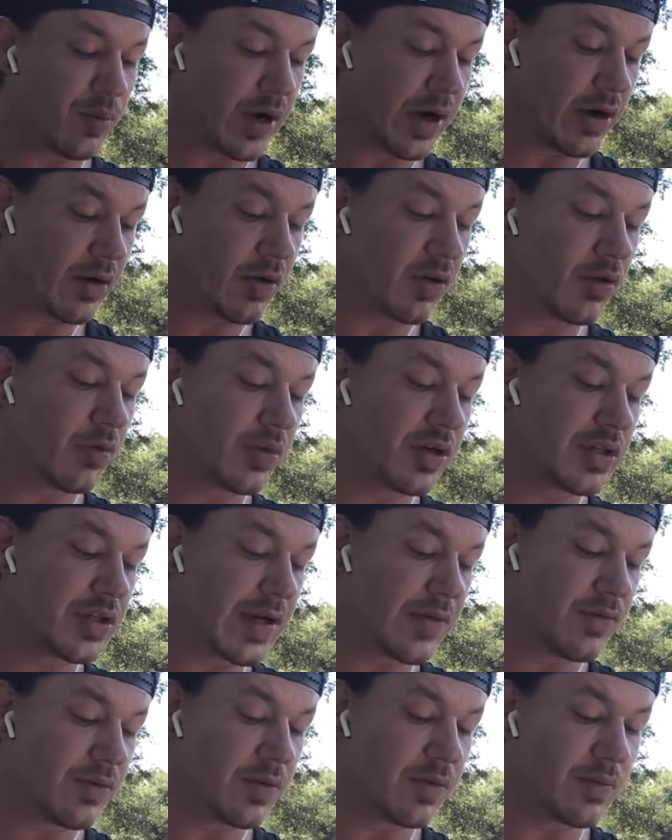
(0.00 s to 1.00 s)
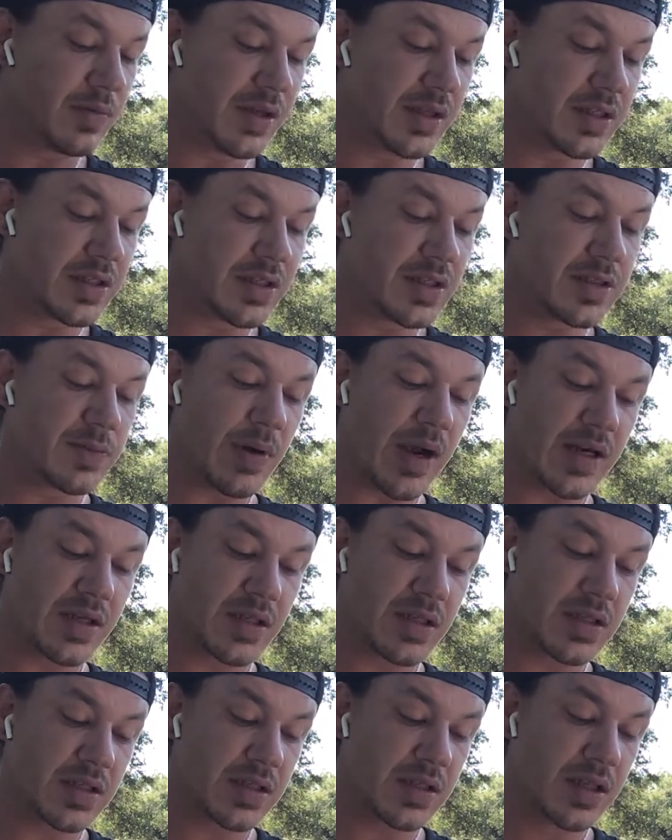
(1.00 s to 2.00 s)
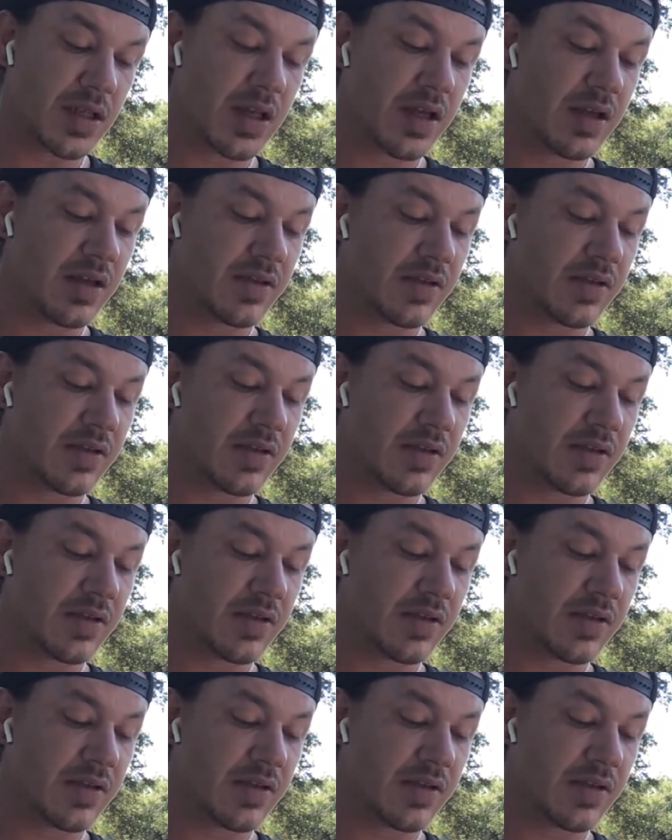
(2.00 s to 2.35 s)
prayer, or whichever means is practiced,